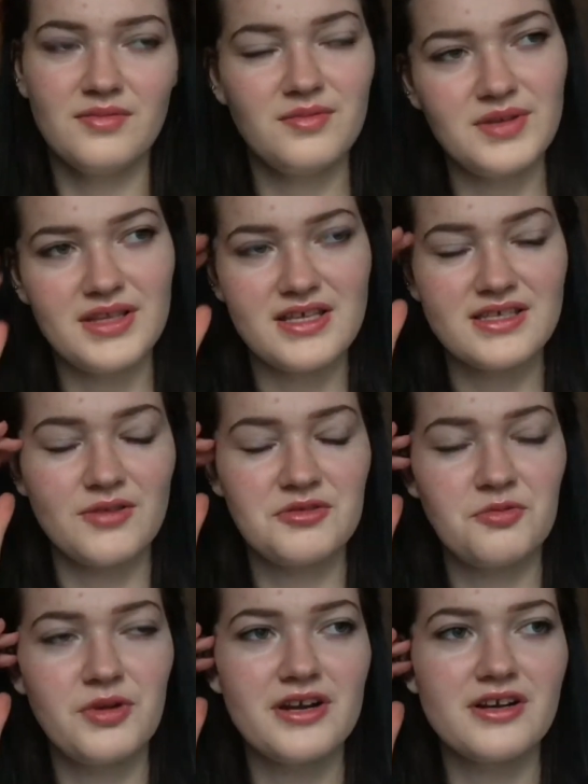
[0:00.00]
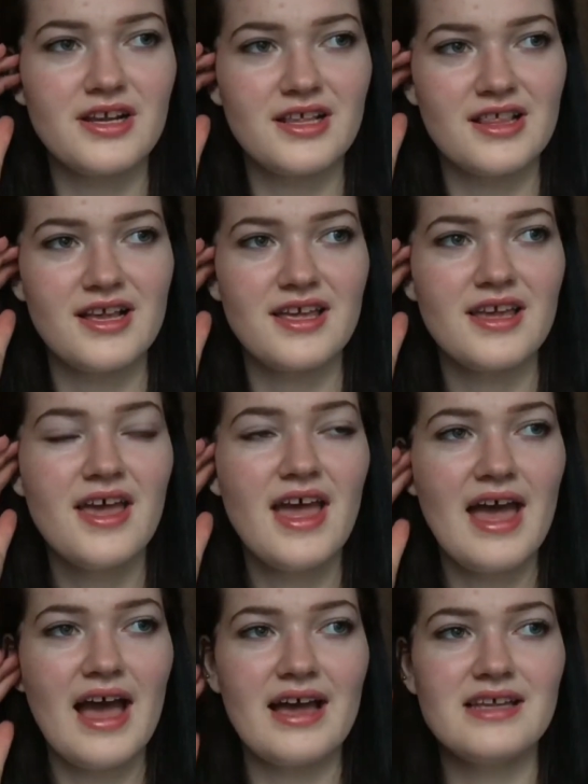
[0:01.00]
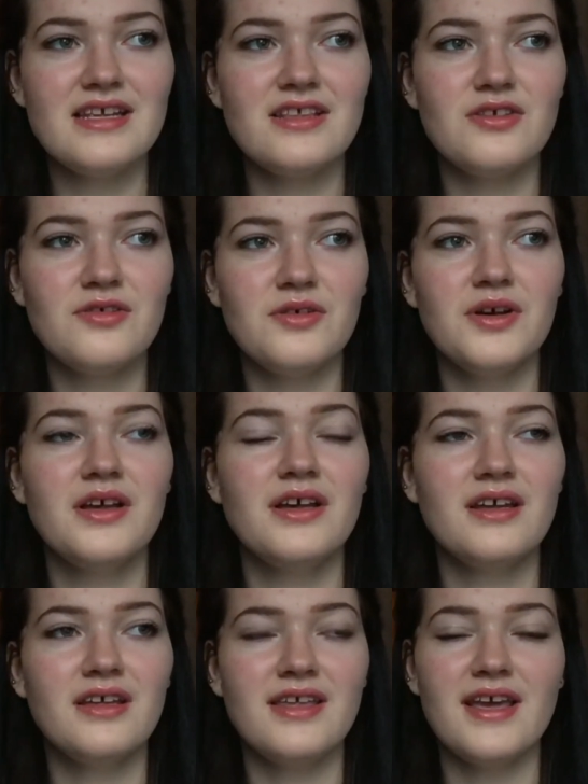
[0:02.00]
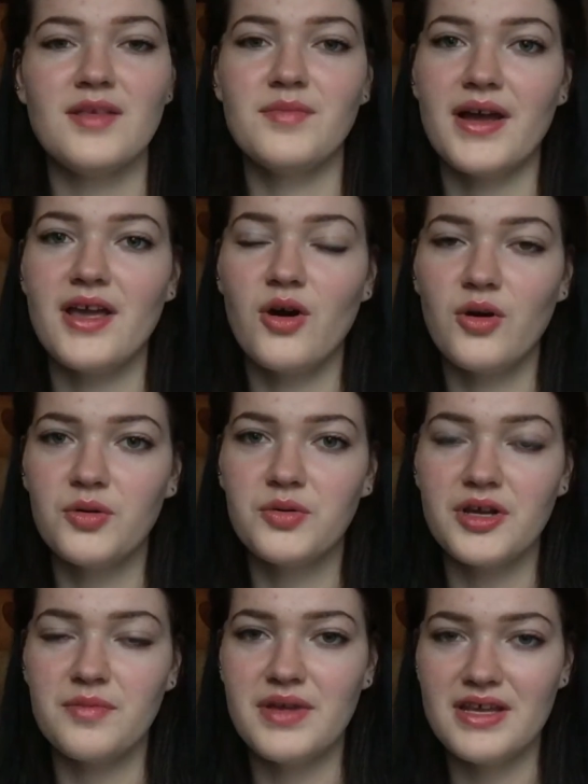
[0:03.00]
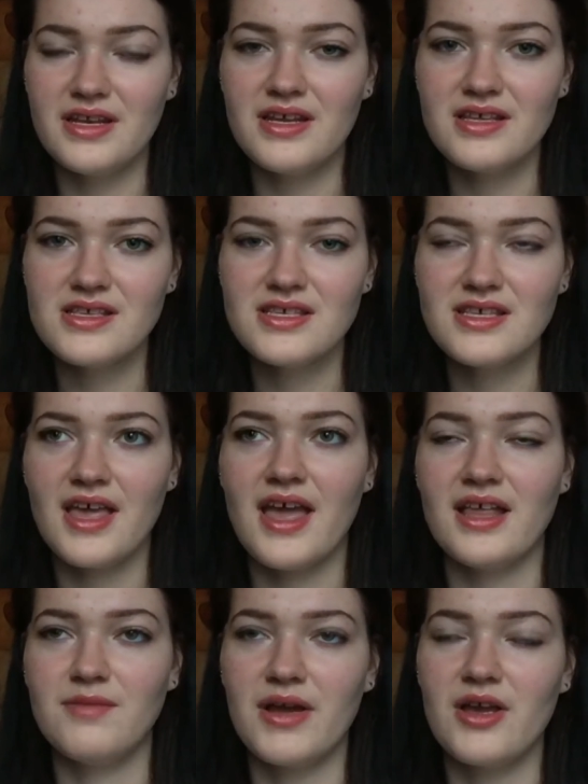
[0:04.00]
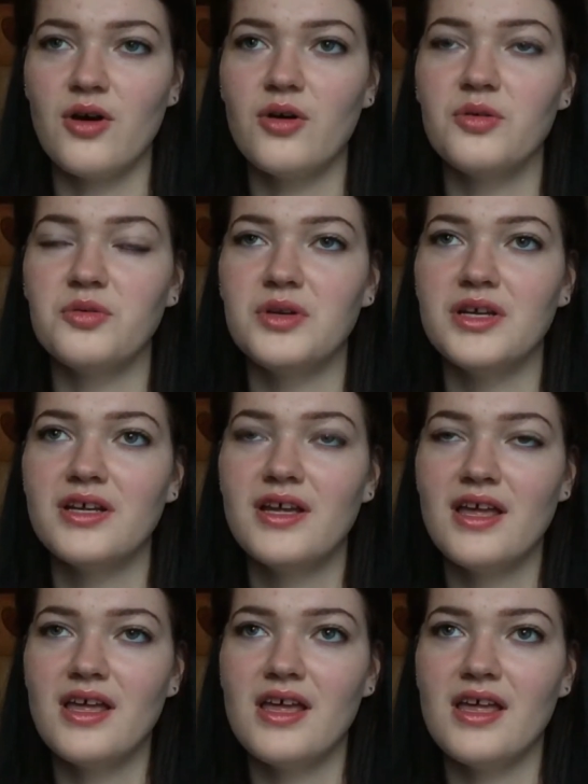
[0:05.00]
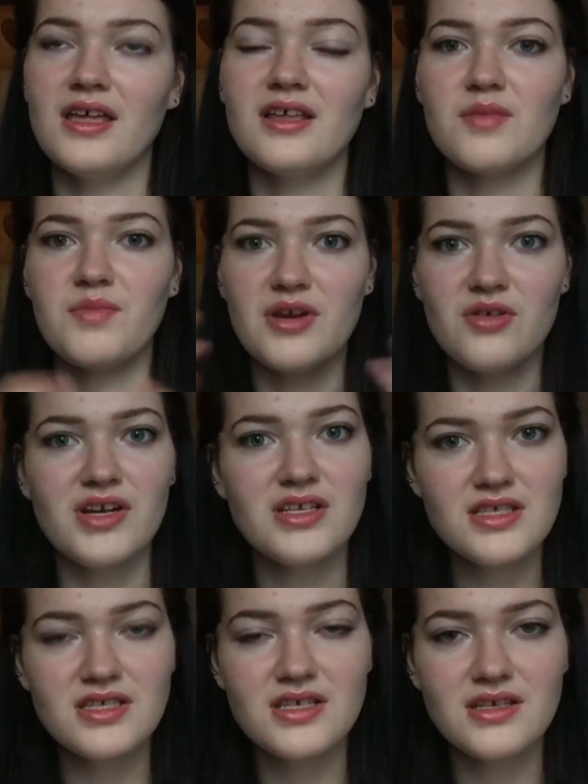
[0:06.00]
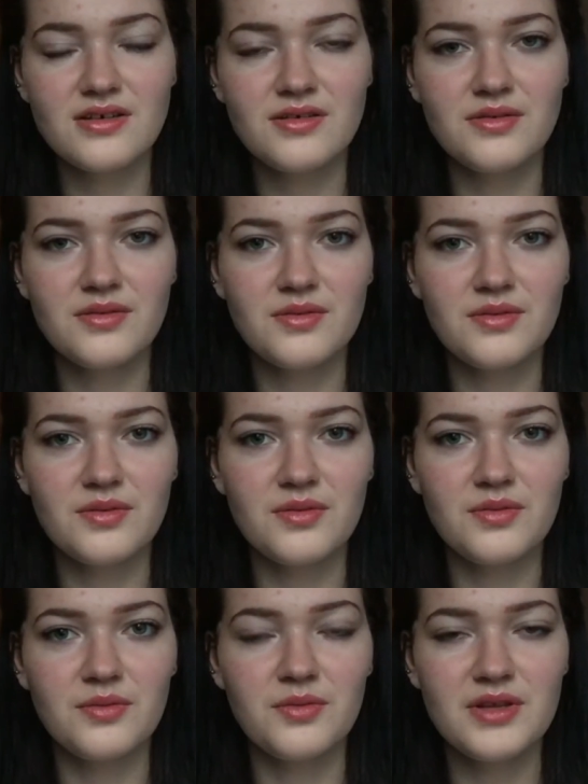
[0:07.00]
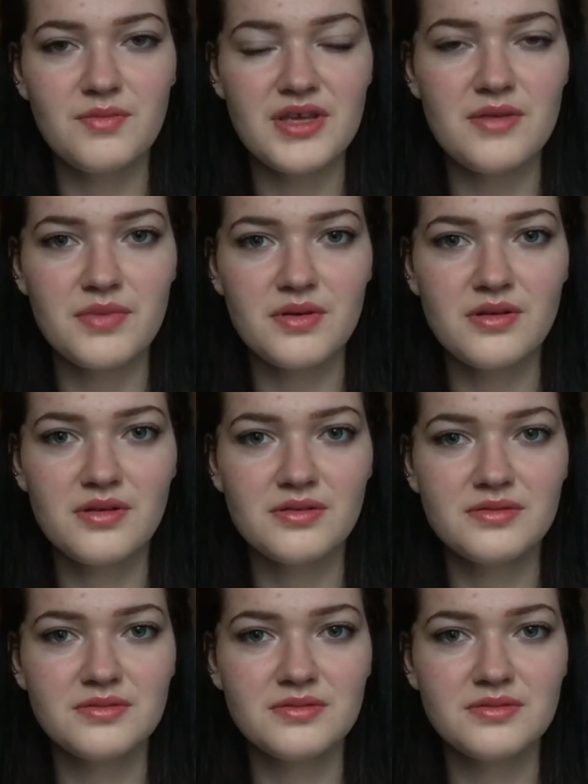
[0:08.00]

But that sounds weird. It's like I need to get my own opinions and my own experience with people.